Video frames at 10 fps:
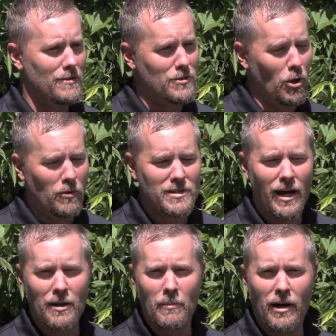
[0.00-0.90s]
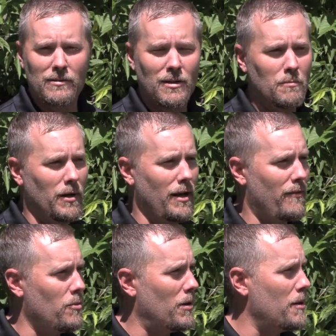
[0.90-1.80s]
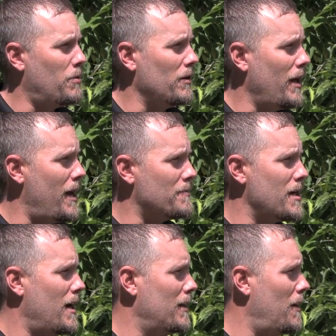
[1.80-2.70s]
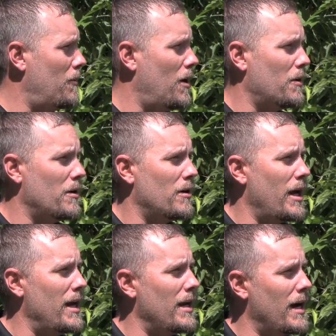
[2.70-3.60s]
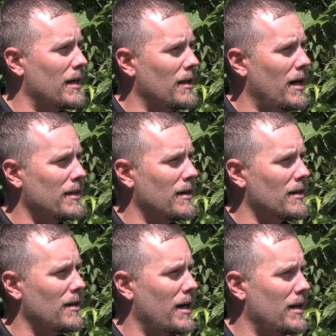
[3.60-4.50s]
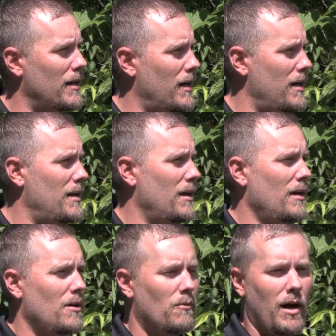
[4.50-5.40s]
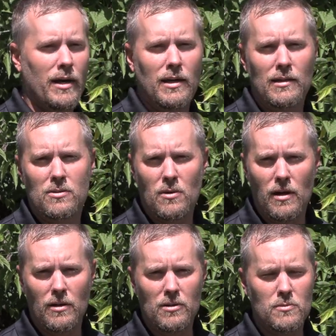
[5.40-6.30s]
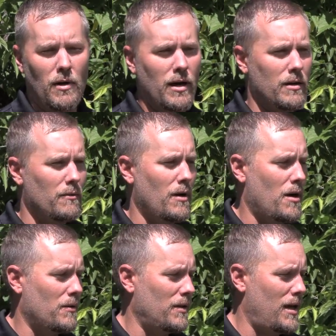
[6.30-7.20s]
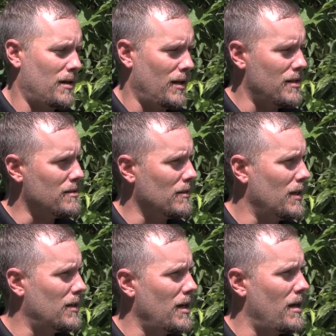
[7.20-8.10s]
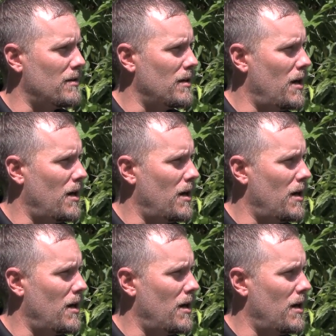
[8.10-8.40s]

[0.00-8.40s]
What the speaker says: snow was kind of melted, but everybody put lamps on. They were out here at 8, 9 o'clock, 10 o'clock at night, walking the trails, walking around. They had a nice little get-together